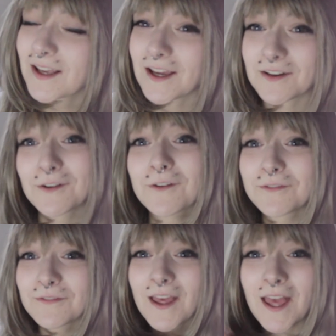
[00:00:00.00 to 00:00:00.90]
I don't know
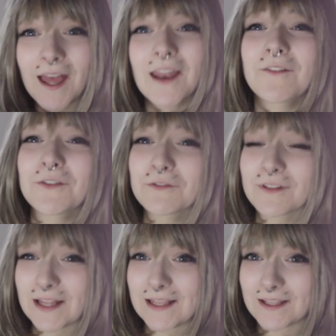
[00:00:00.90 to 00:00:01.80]
if any of you
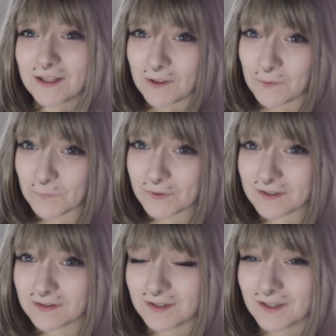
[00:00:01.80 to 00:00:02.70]
relate,
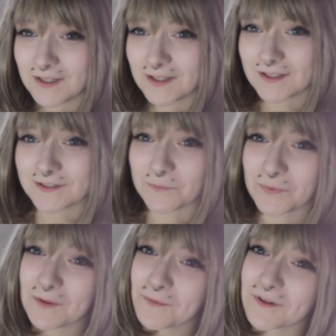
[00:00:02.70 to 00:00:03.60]
when some
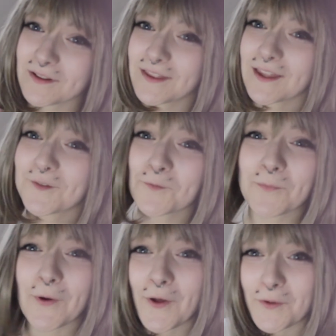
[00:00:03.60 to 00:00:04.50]
people that are
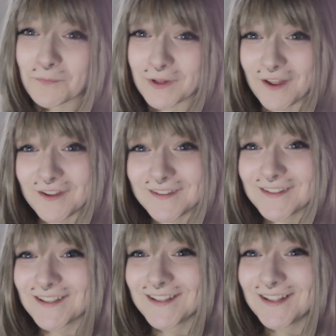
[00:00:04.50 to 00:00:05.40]
born blonde,